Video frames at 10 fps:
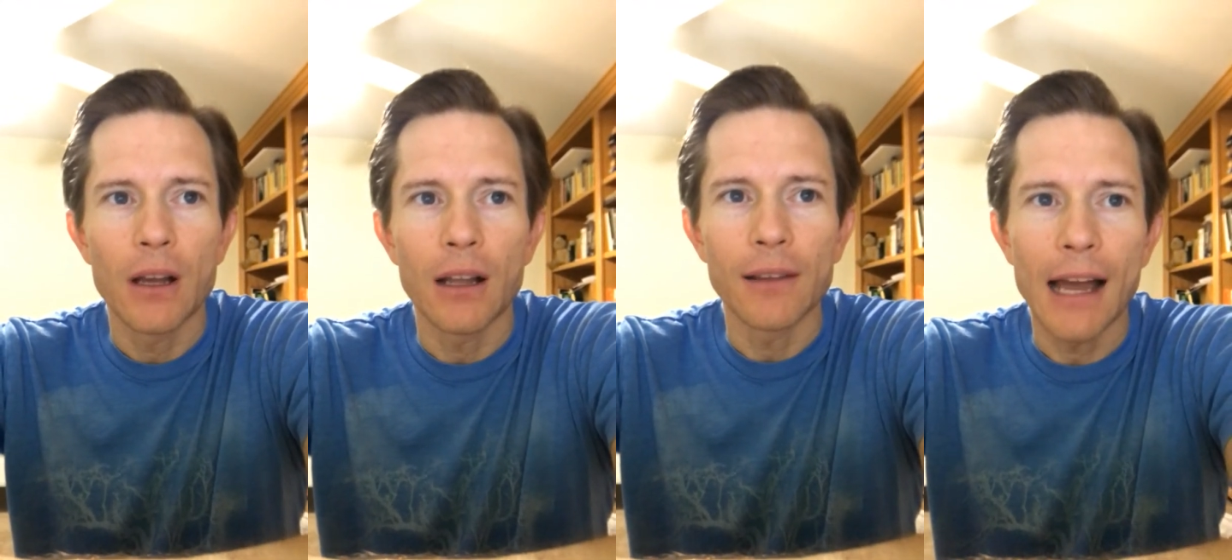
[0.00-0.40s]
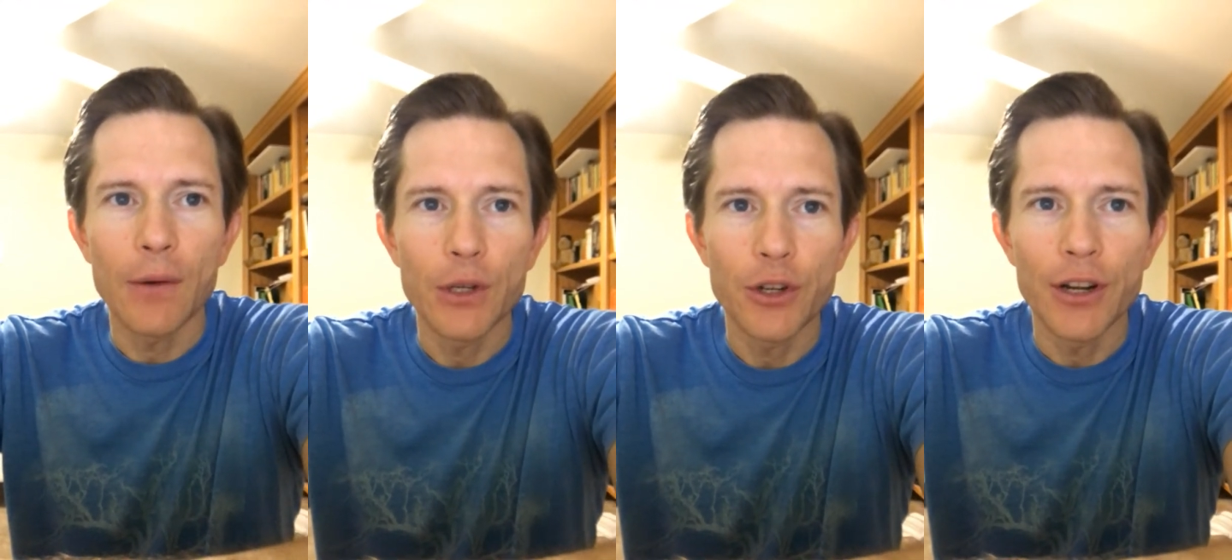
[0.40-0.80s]

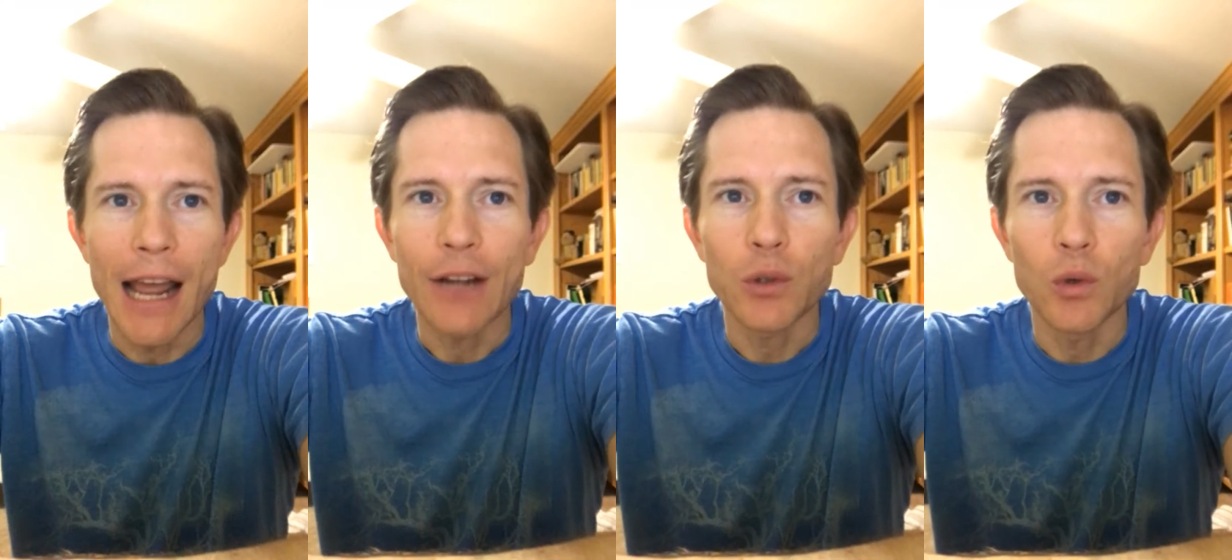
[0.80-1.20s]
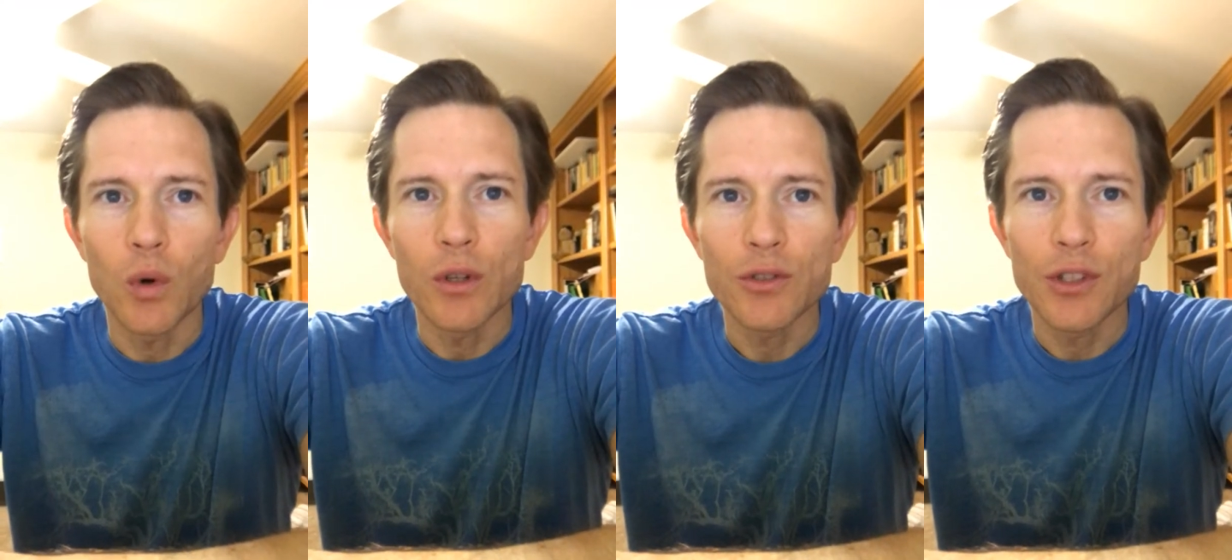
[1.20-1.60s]
allowing your natural
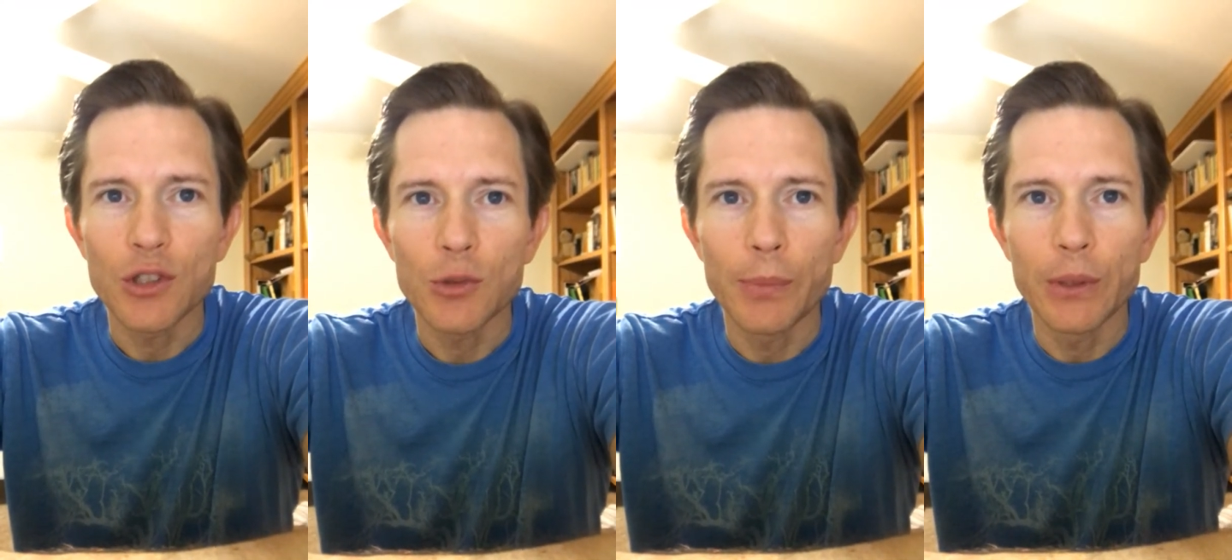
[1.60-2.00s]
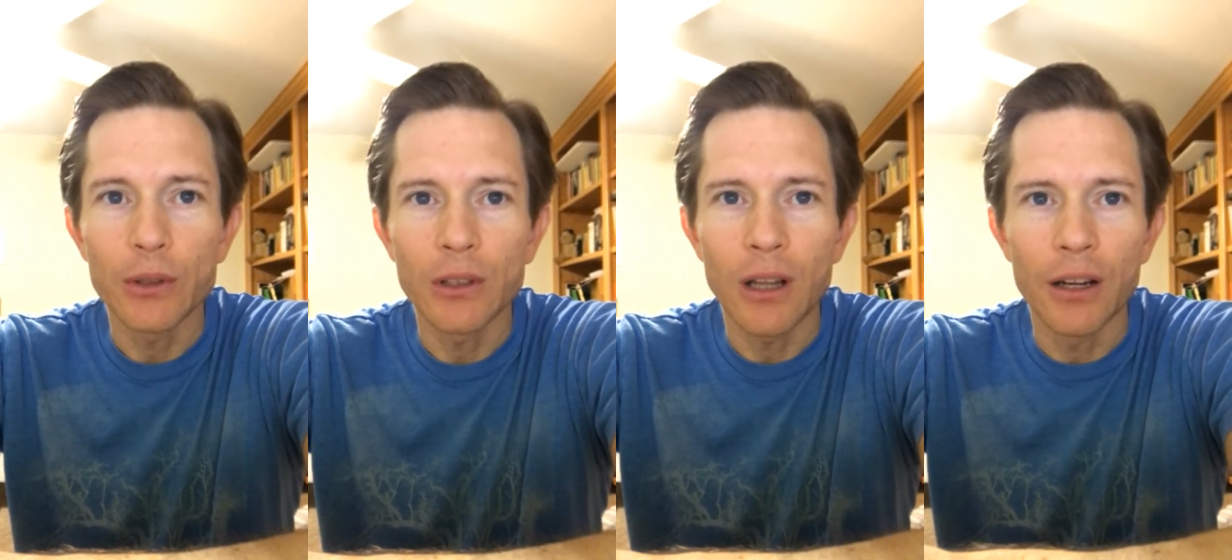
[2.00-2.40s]
oils to
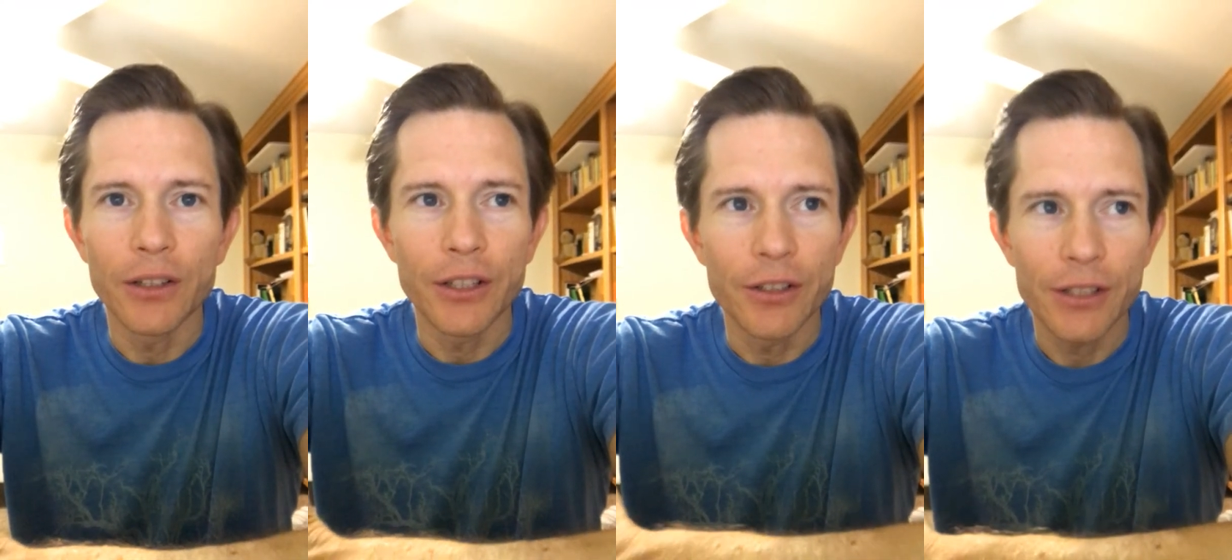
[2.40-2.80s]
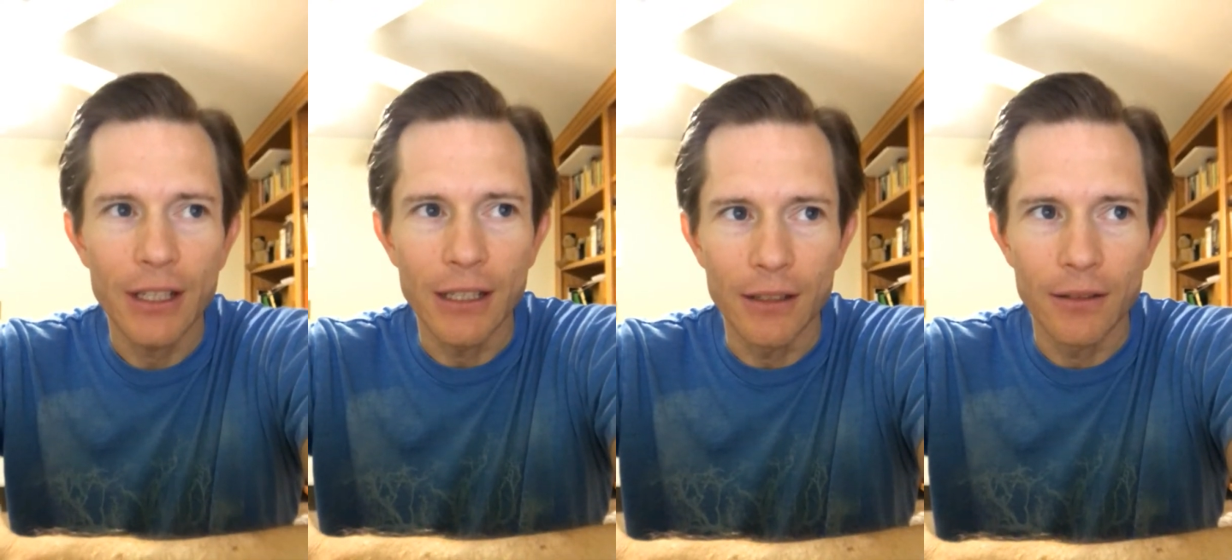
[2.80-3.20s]
spill onto your
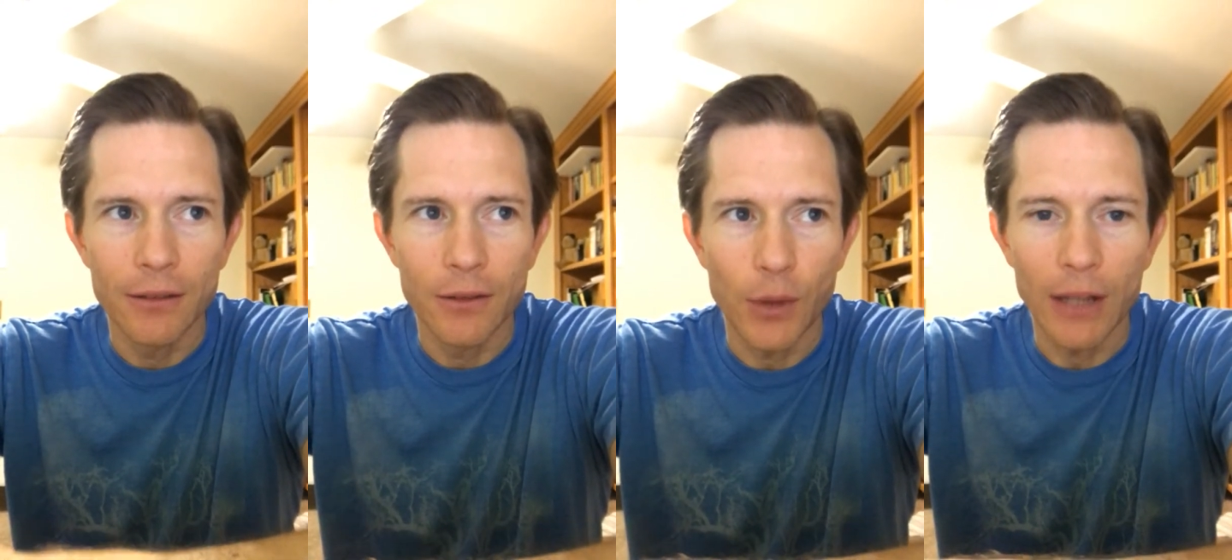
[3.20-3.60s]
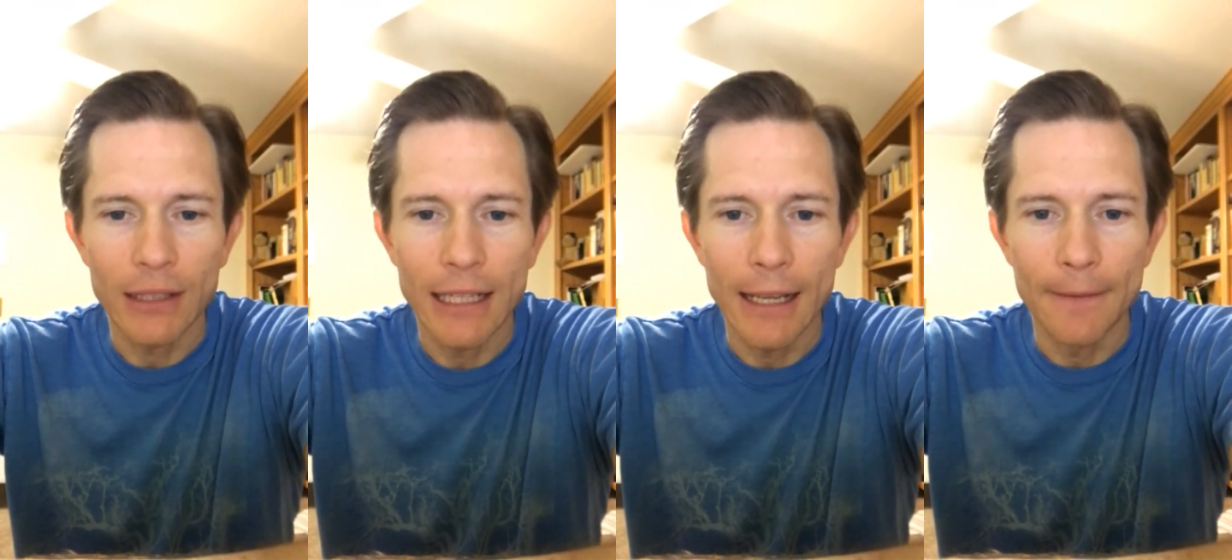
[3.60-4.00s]
skin throughout
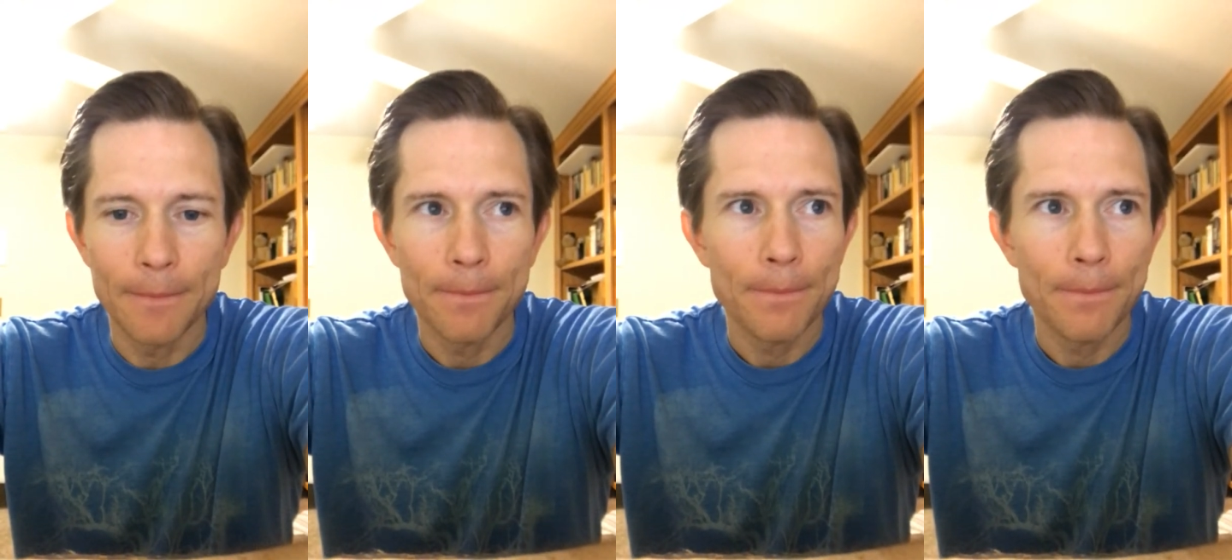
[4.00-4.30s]
the day.